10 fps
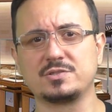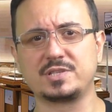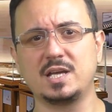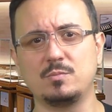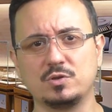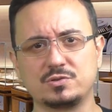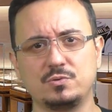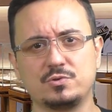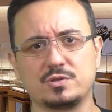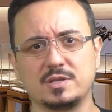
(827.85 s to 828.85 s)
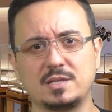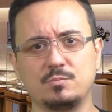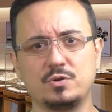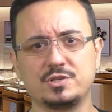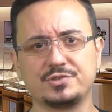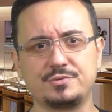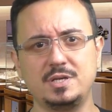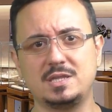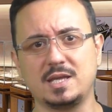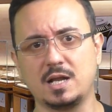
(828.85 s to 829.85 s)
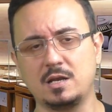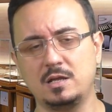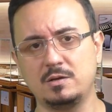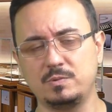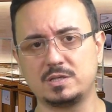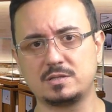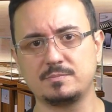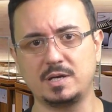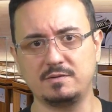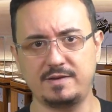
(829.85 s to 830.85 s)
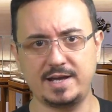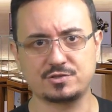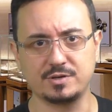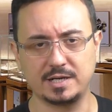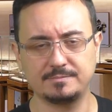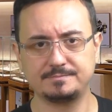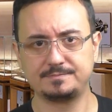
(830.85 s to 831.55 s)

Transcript: a scalable solution that merges retail with manufacturing?